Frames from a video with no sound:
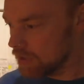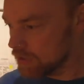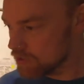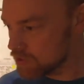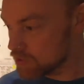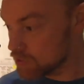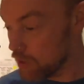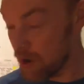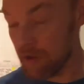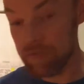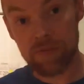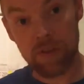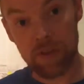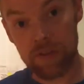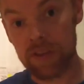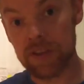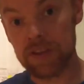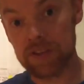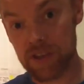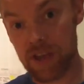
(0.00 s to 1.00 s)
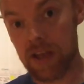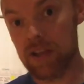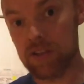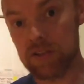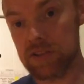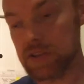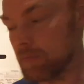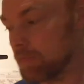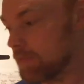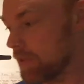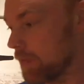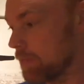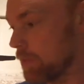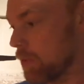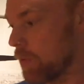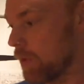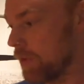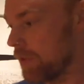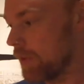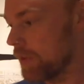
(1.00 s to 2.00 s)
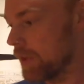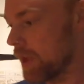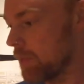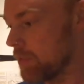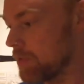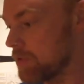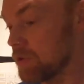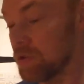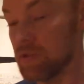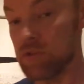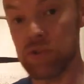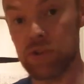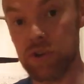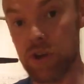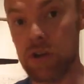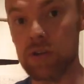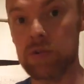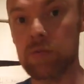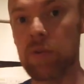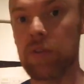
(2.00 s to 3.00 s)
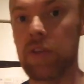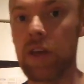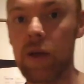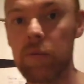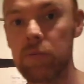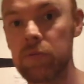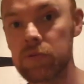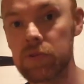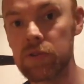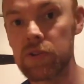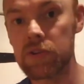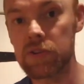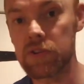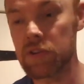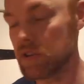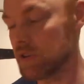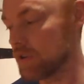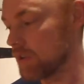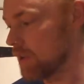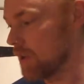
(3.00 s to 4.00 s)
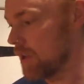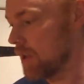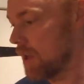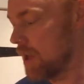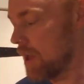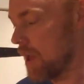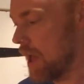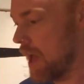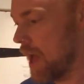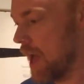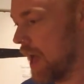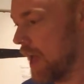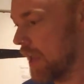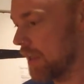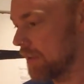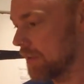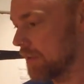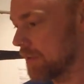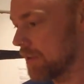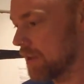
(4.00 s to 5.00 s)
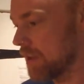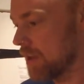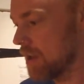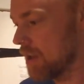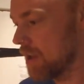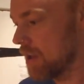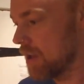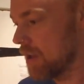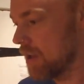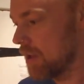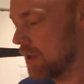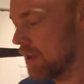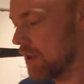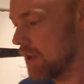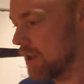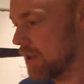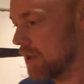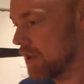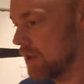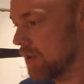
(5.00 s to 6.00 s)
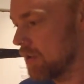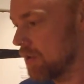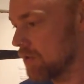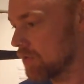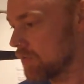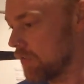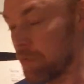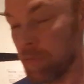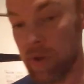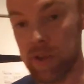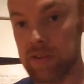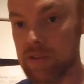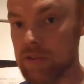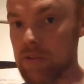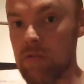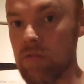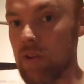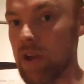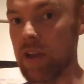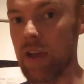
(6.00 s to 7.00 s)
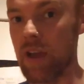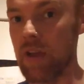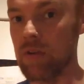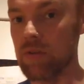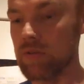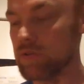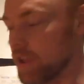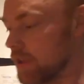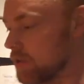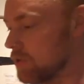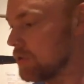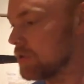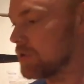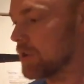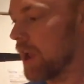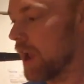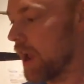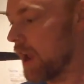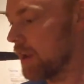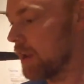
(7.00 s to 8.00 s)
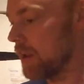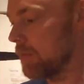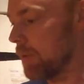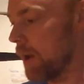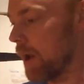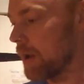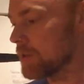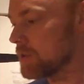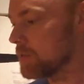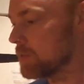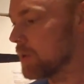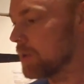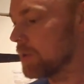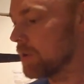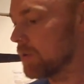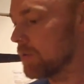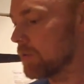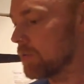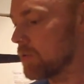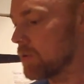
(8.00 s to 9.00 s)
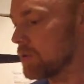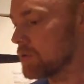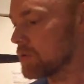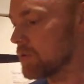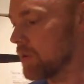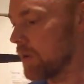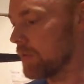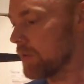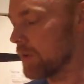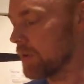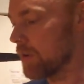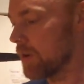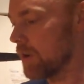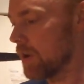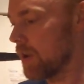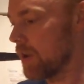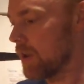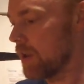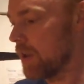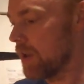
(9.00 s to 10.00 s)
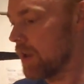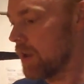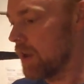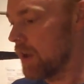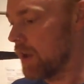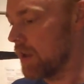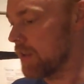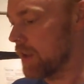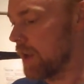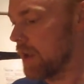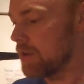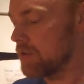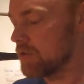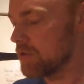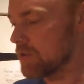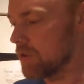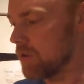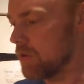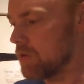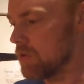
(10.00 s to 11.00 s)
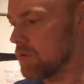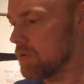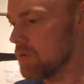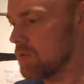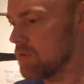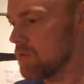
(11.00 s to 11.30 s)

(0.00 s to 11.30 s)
so I've done the exactly same thing but with a Demijohn, just with apple juice, and fermented it right out, didn't use any back sweetener whatsoever, and the end result